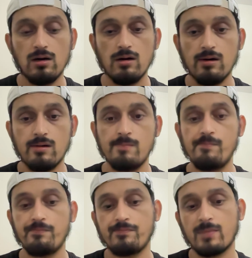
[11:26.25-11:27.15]

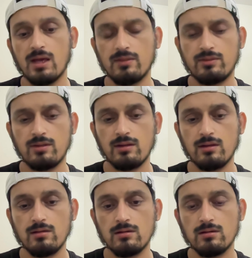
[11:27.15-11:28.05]
I
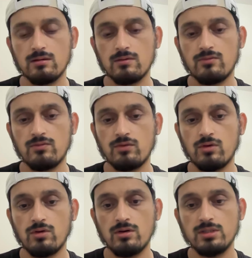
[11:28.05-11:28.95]
think
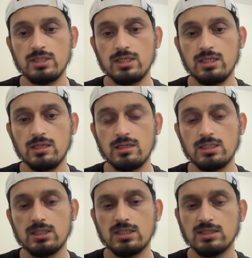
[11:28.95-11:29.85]
for the
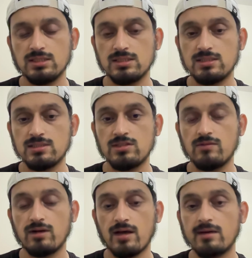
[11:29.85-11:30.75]
consistency
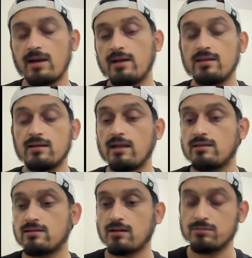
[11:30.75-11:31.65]
of the character, I think
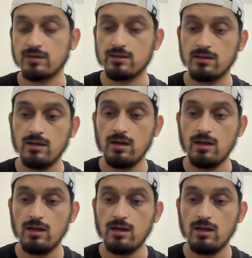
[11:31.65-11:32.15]
that's something